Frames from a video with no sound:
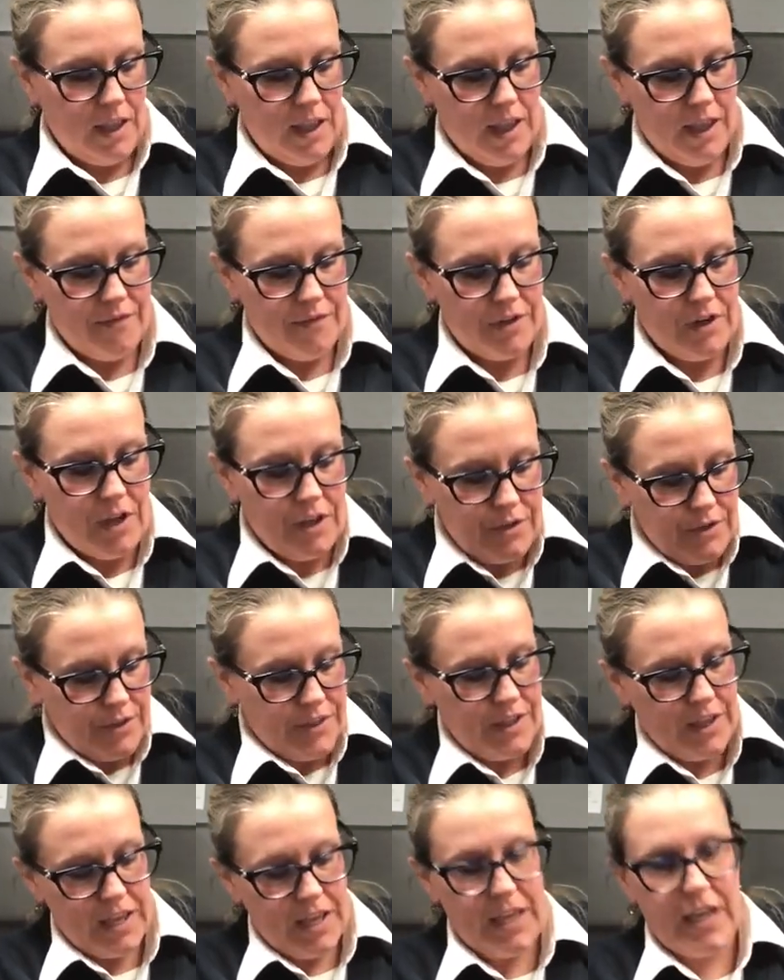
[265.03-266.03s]
I have another
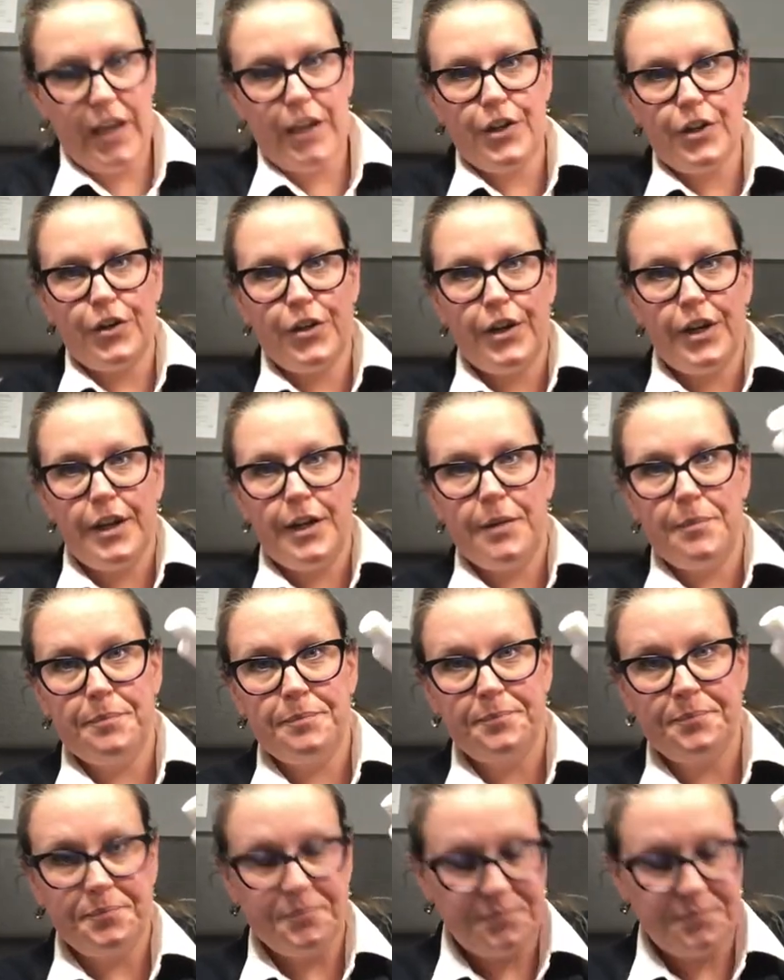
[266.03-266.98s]
thing of hand cream.